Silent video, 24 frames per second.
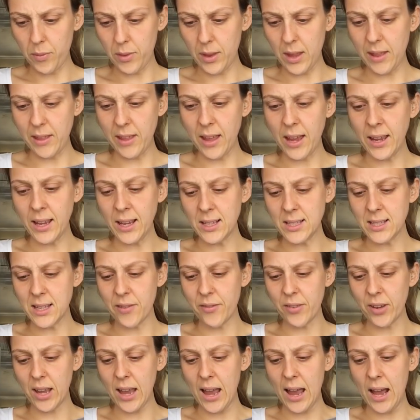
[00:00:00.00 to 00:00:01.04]
they're the
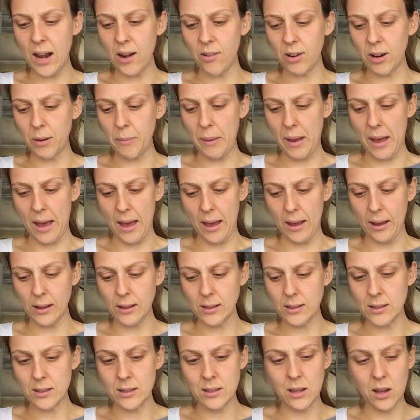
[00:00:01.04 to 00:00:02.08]
87 calorie
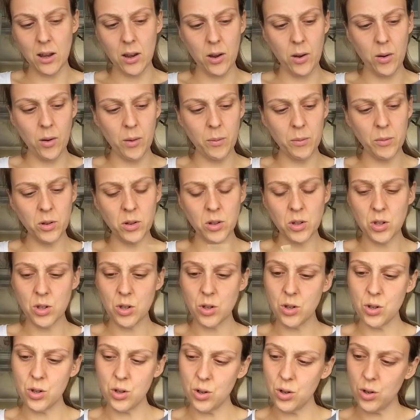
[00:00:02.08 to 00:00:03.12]
bags, so I'm not
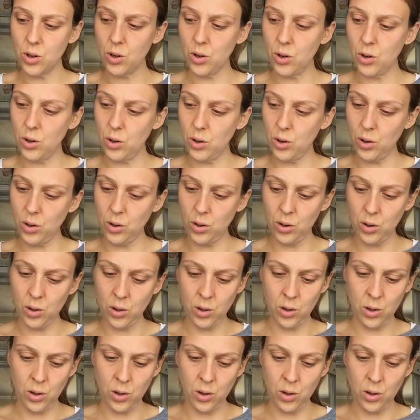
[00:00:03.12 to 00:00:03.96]
sure.